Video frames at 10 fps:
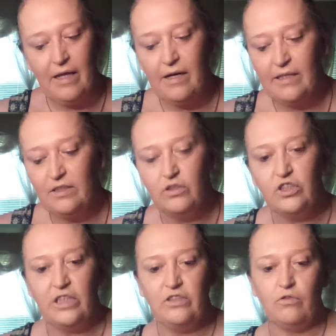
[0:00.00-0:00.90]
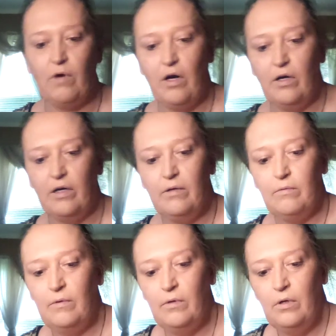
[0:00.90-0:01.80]
And I told Jen Gerard
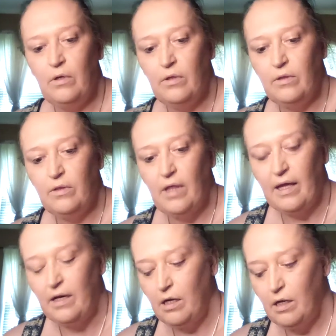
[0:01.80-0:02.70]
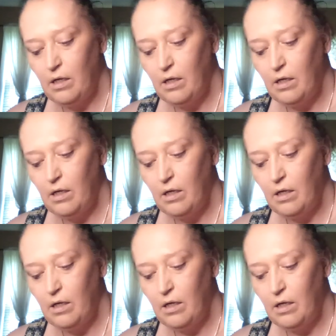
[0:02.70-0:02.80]
that